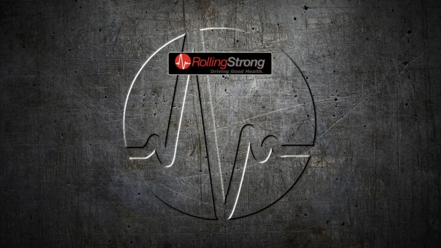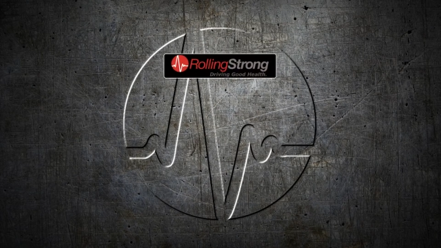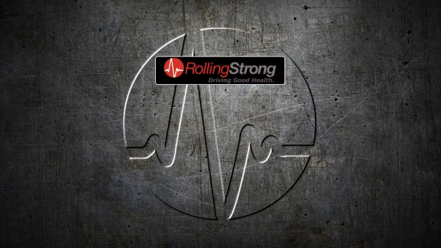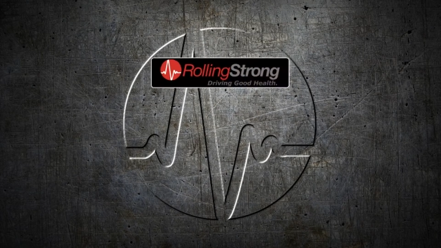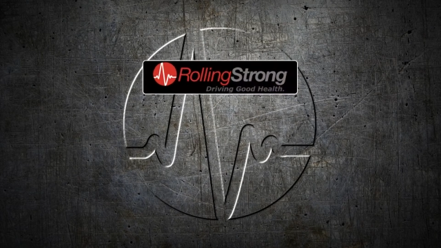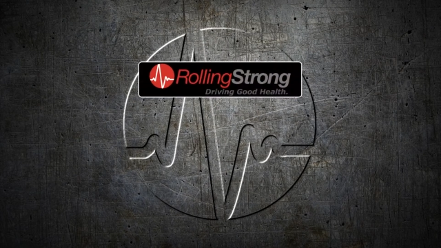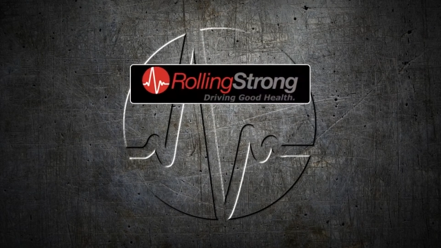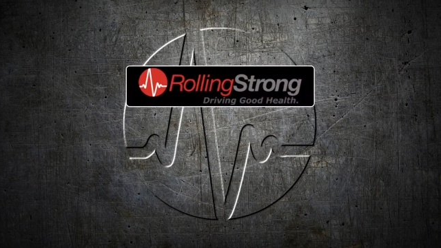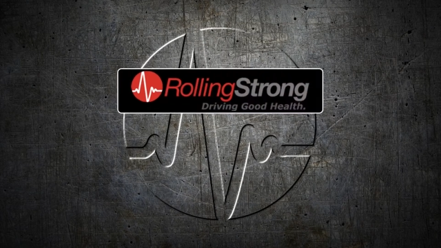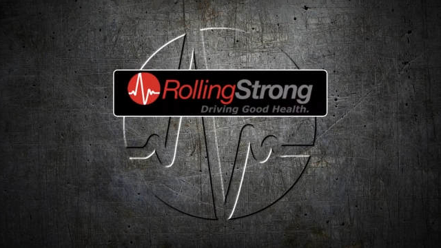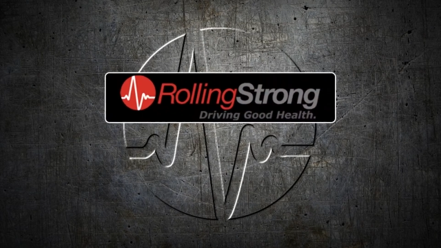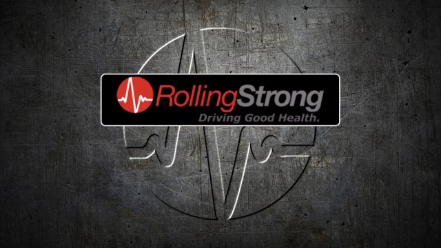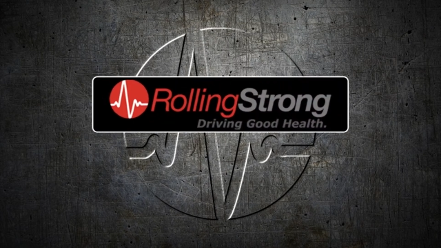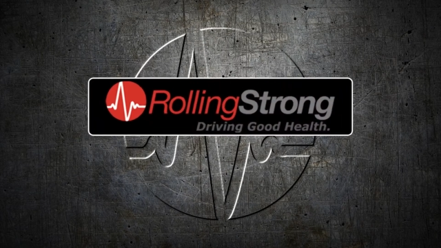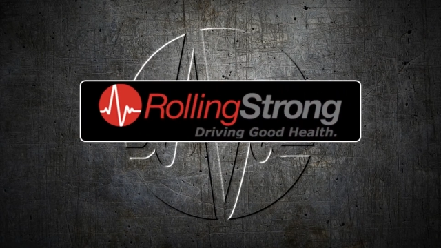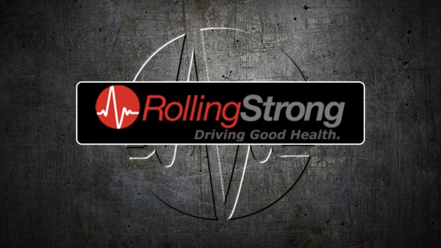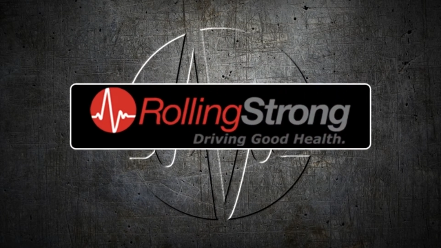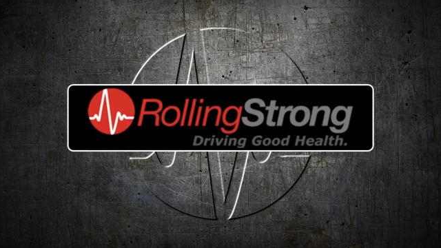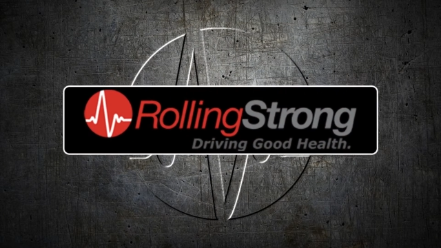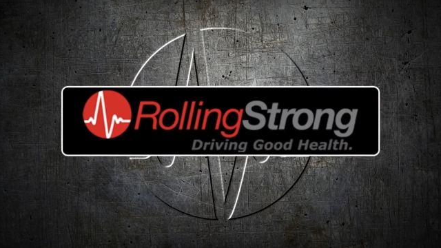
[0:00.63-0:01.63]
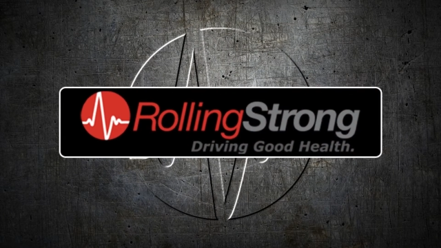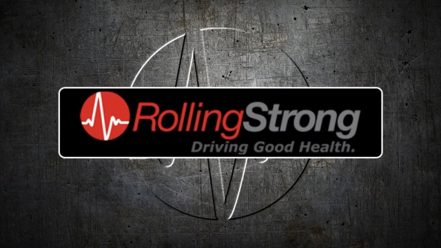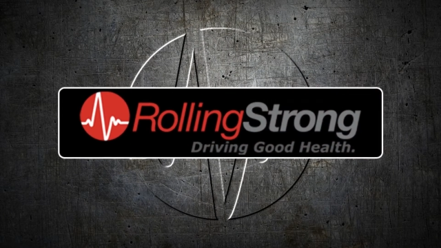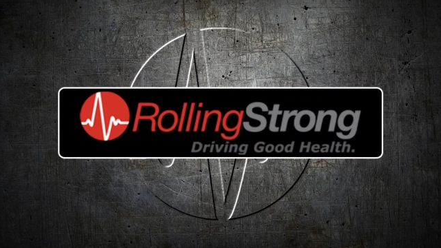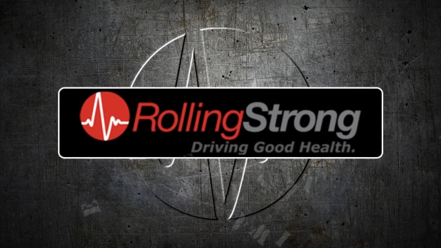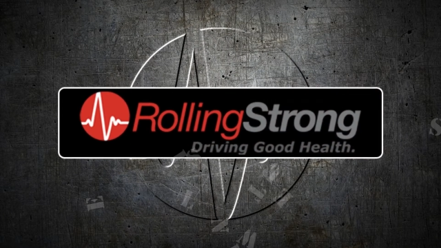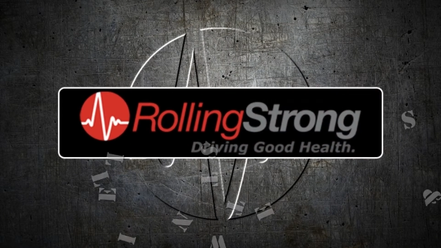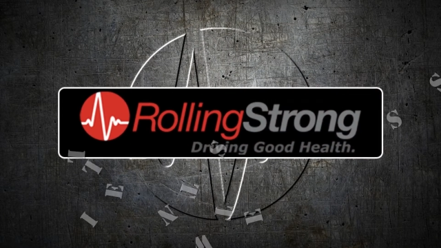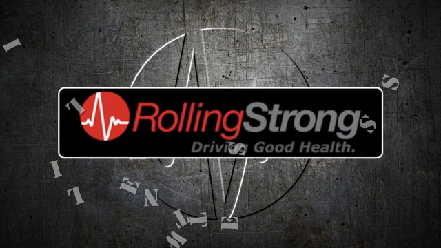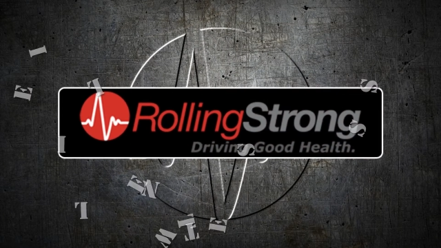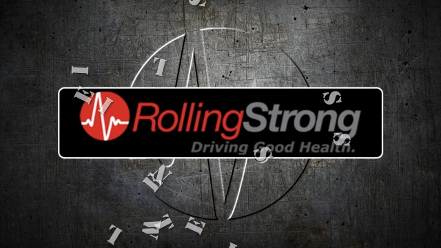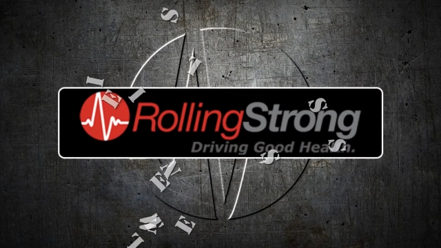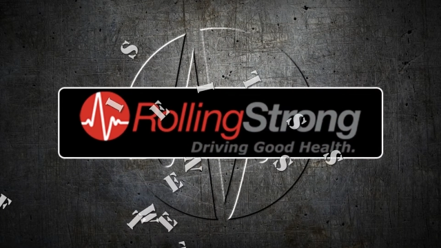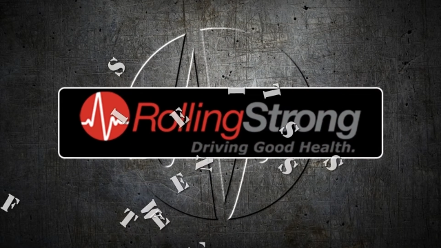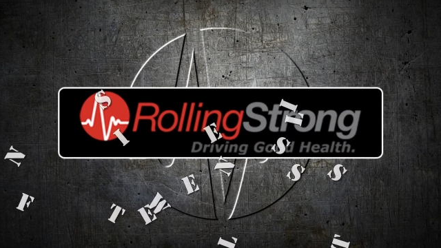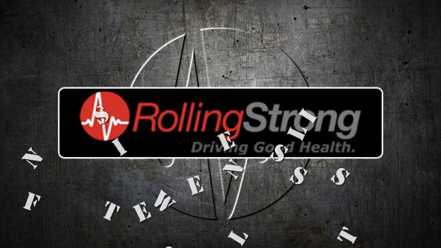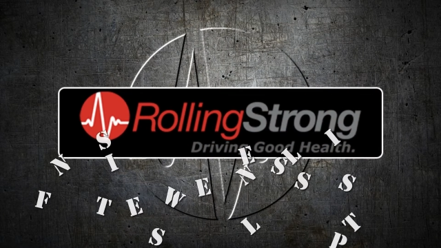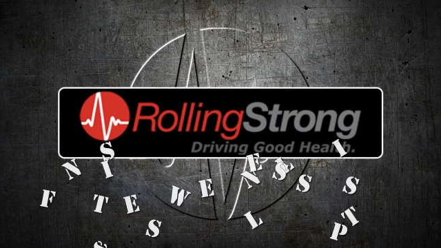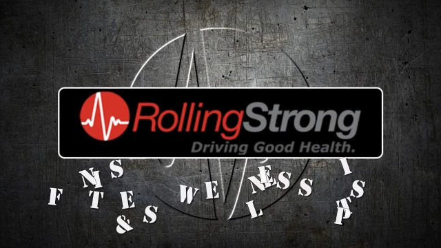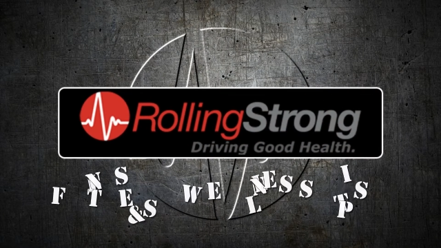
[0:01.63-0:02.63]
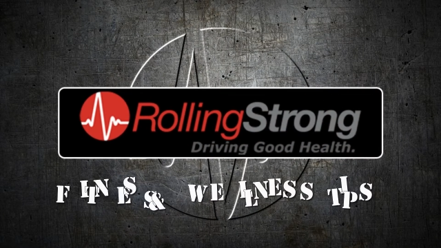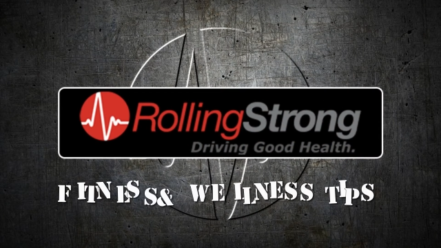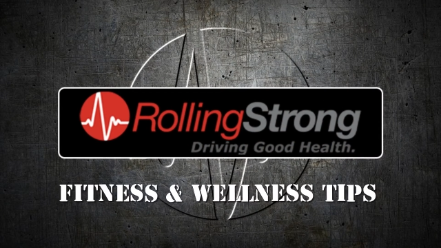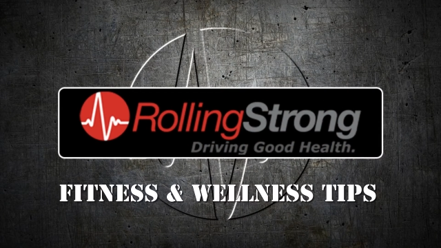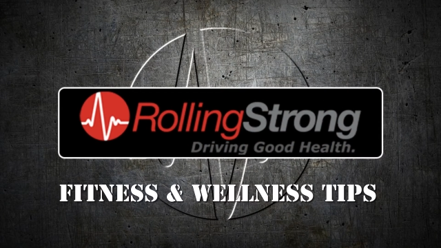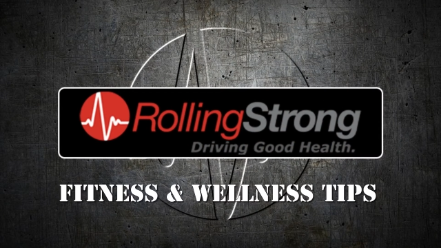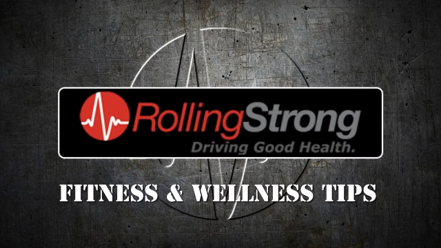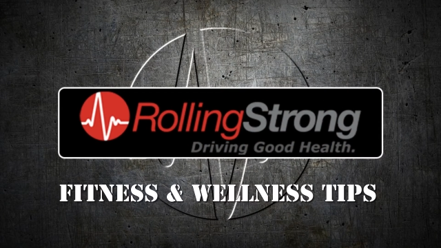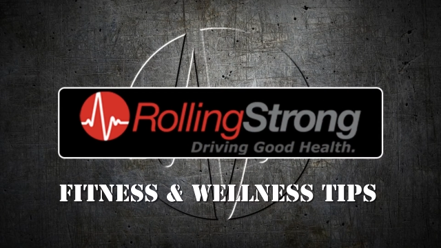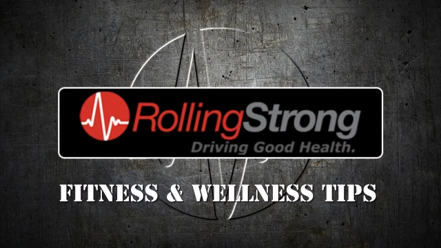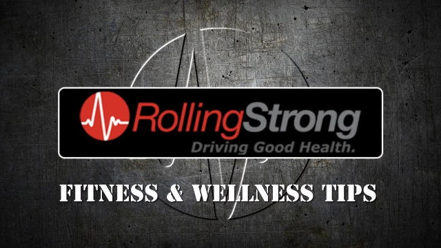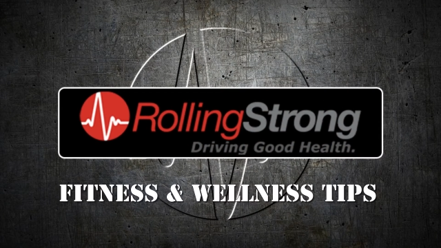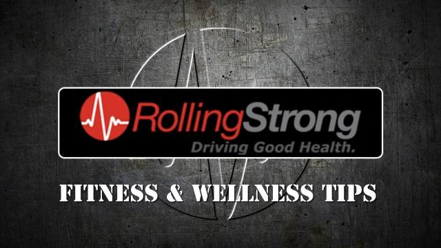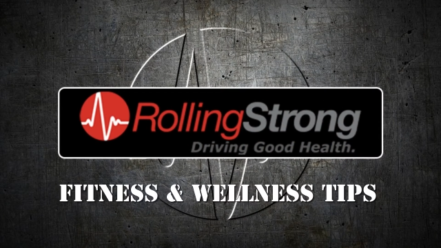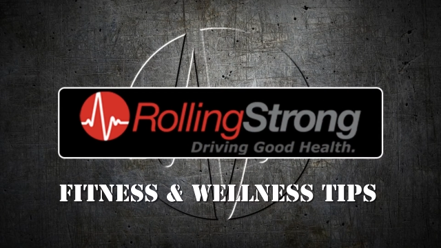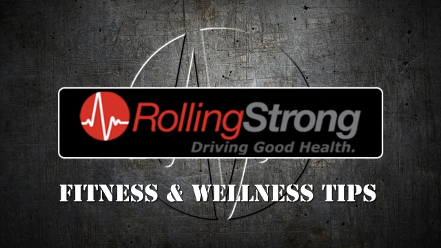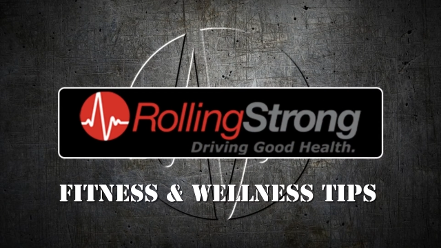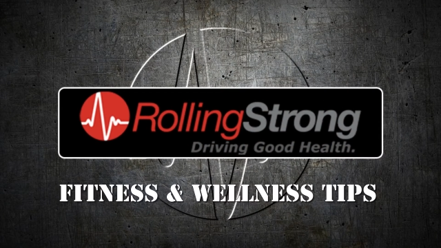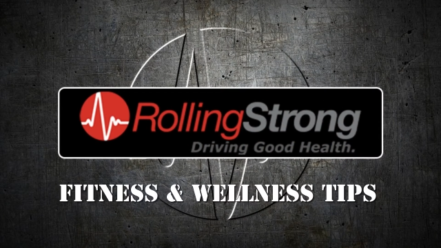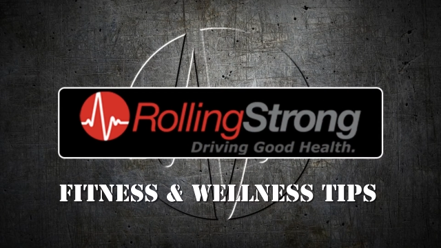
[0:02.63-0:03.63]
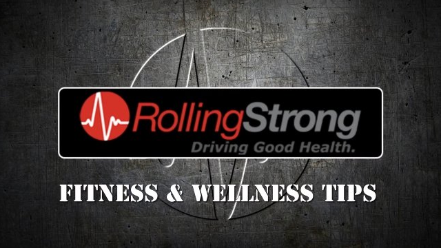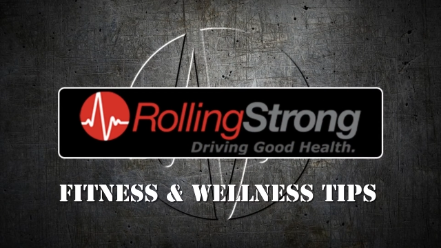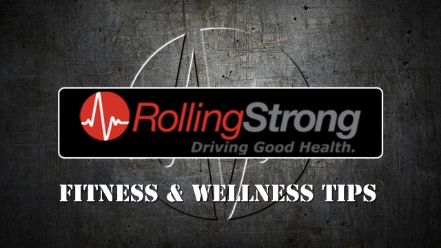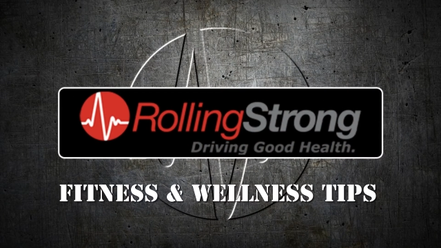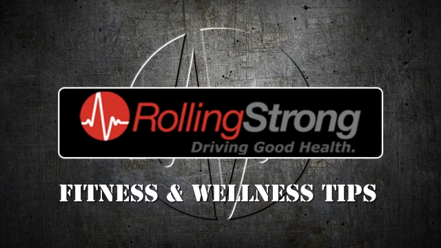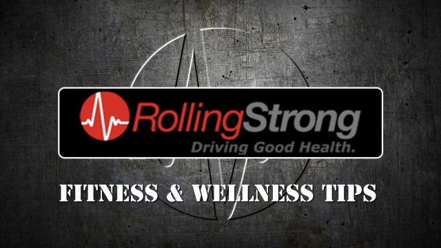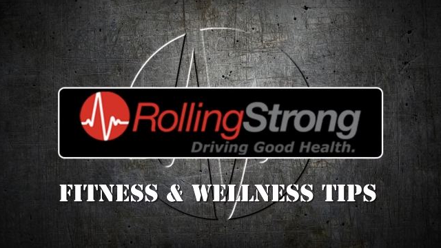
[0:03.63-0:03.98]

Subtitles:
(no speaker visible)